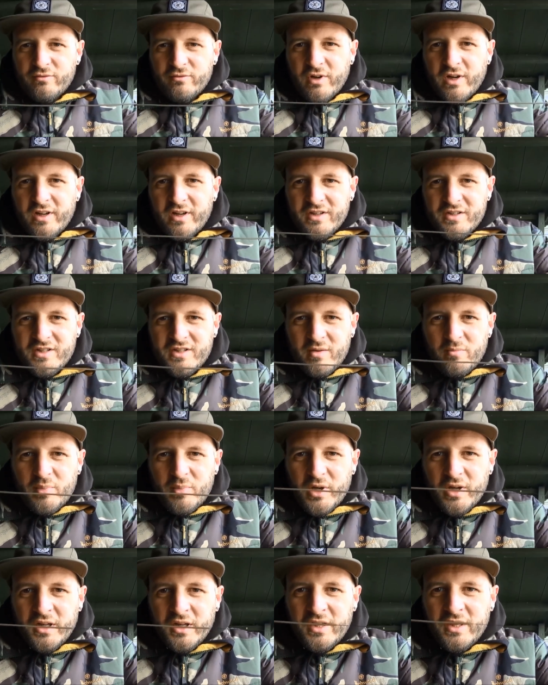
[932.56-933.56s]
really
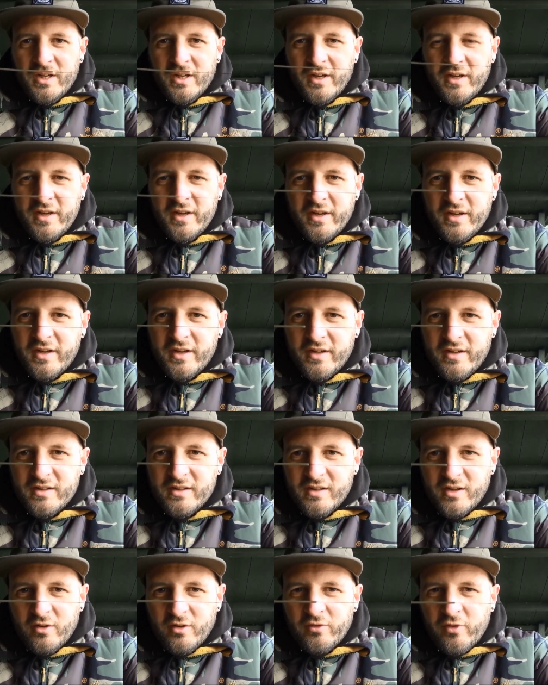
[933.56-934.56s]
simply,
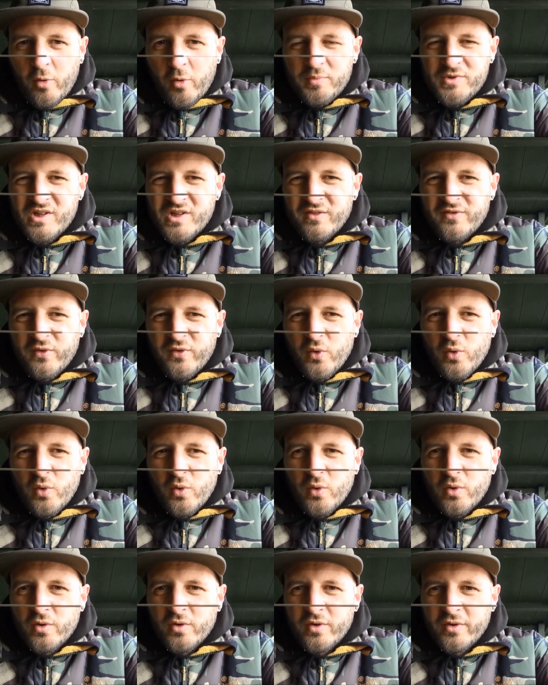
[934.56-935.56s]
I've opted
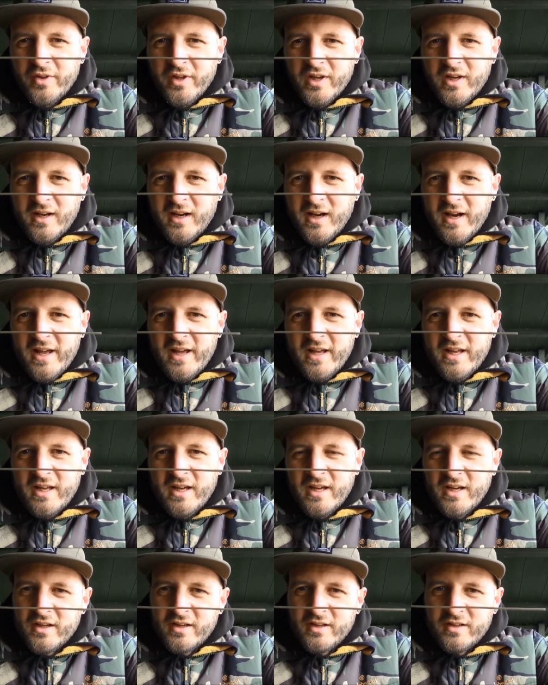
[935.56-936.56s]
for the clay
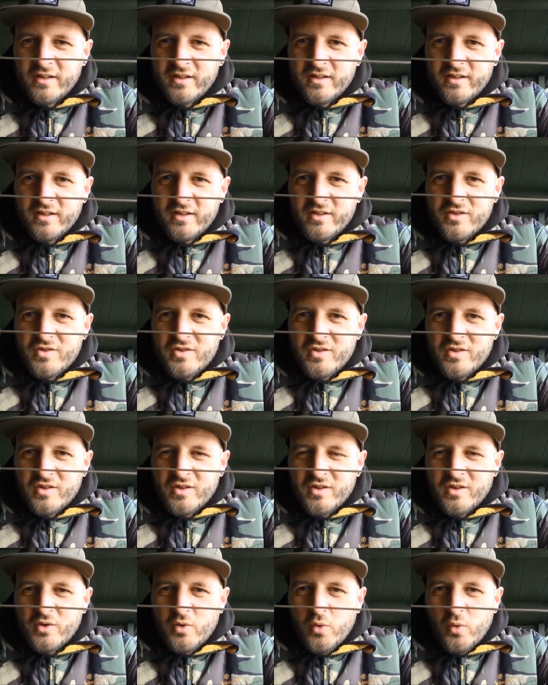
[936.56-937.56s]

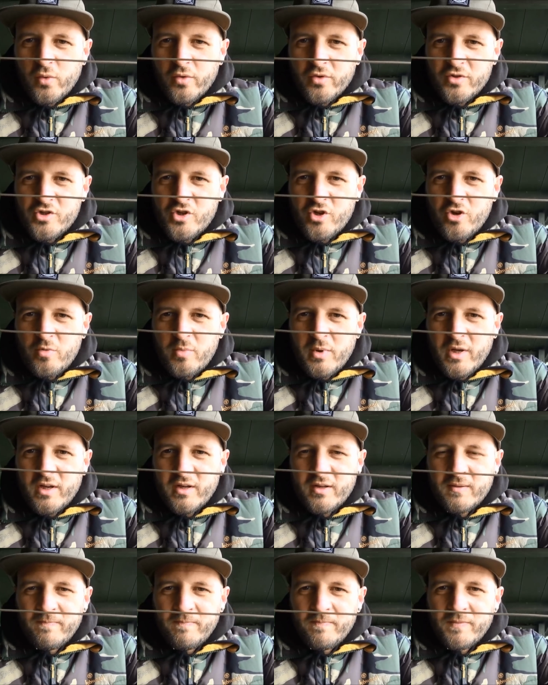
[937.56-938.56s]
quarter
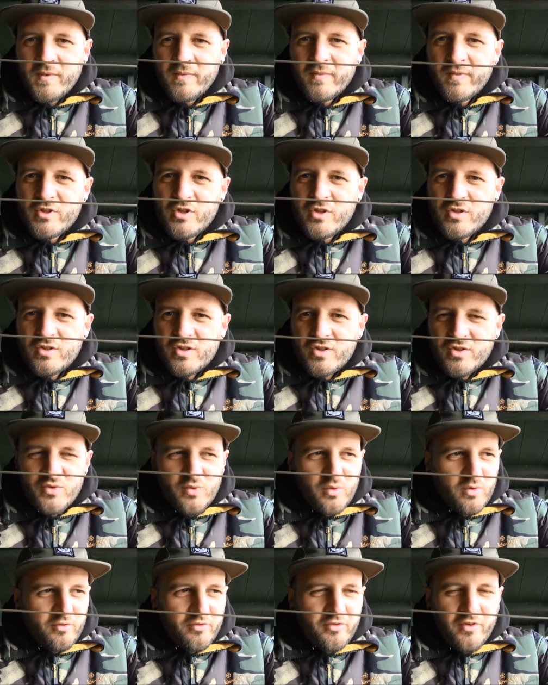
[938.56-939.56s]
tubing just to
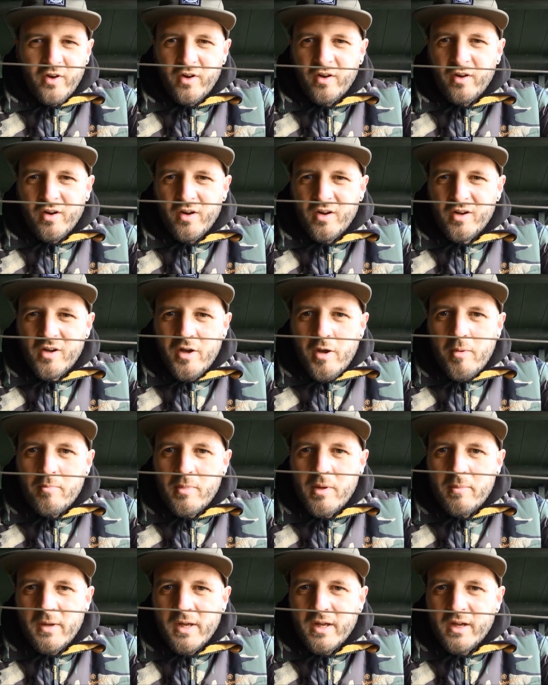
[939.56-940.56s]
sort of
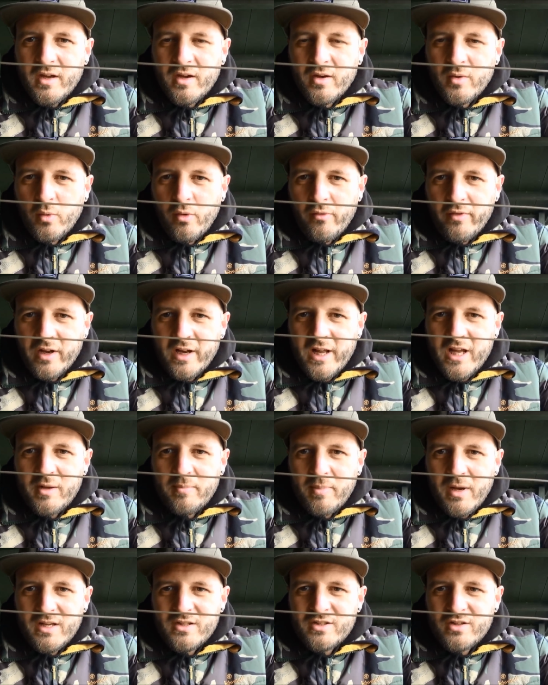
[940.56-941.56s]
mimic what the
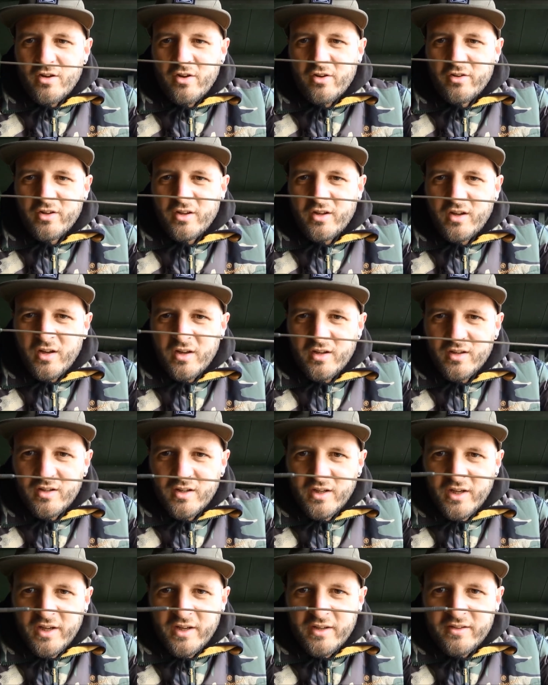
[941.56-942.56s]
lake bed's like,
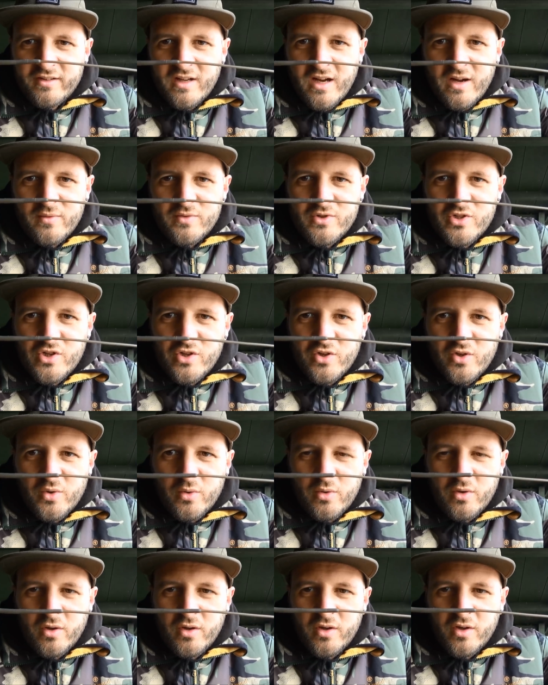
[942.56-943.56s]
down
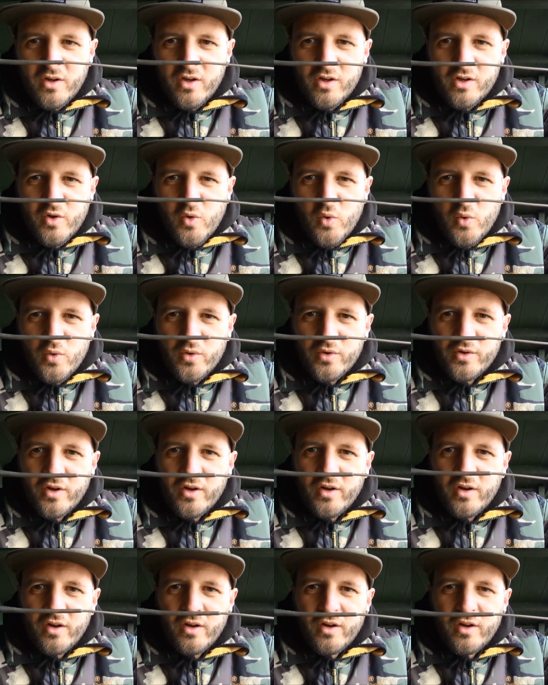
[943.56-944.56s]
to a
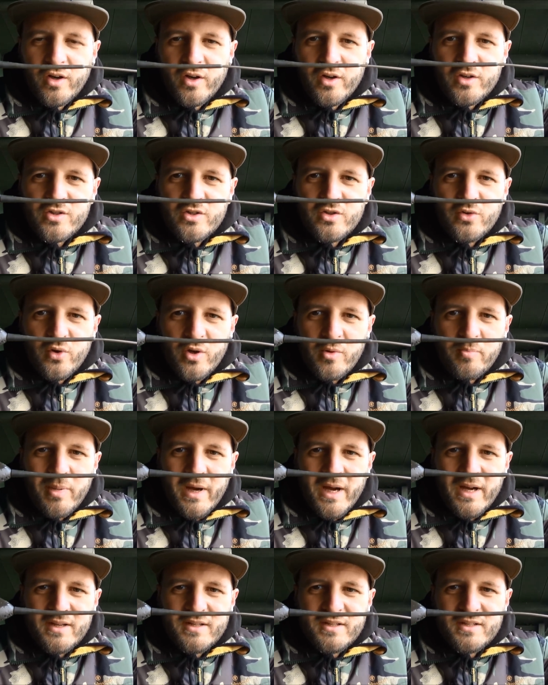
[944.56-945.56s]
quarter solid
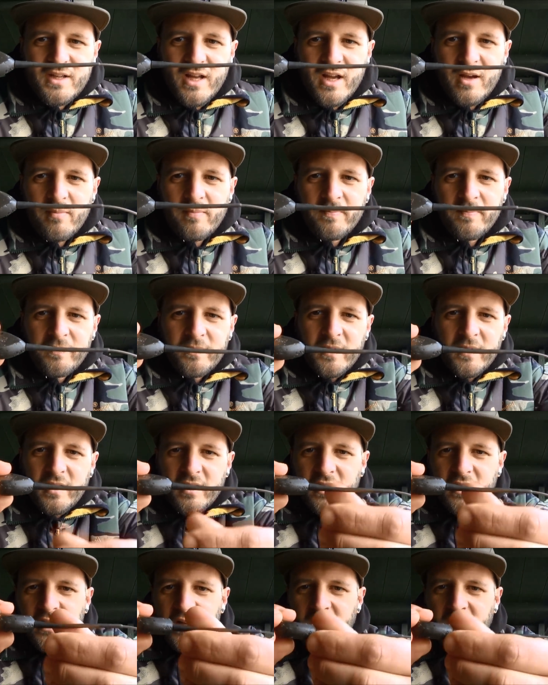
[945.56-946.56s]
bag stem,
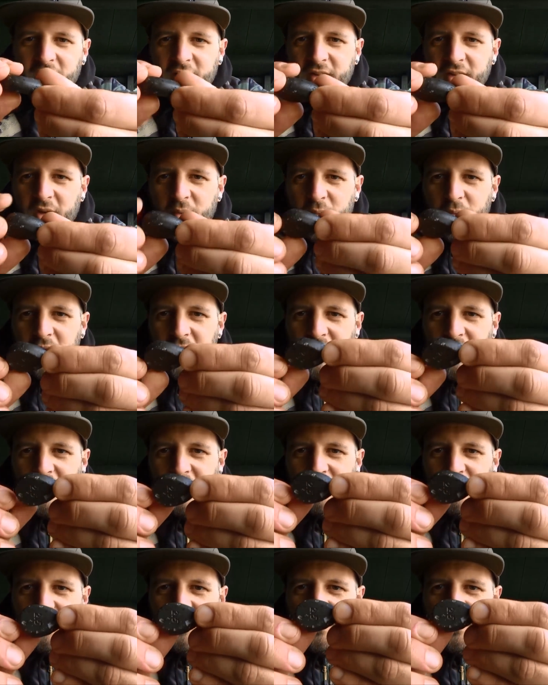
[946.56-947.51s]
and then we have